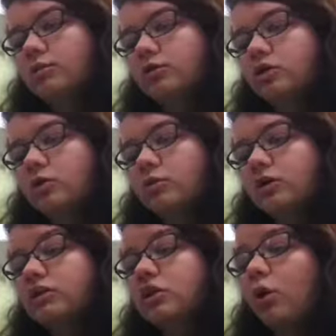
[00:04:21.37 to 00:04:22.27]
Miss
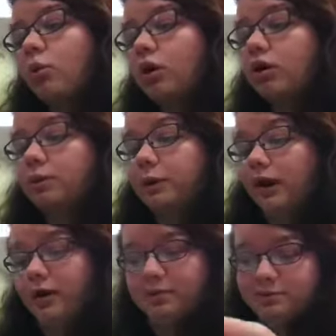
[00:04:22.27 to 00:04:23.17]
Coleman, these are word
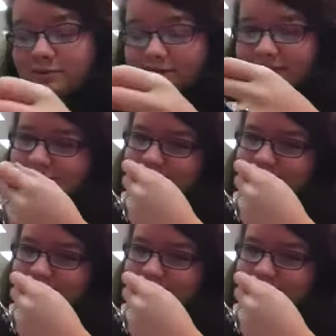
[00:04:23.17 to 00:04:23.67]
problems.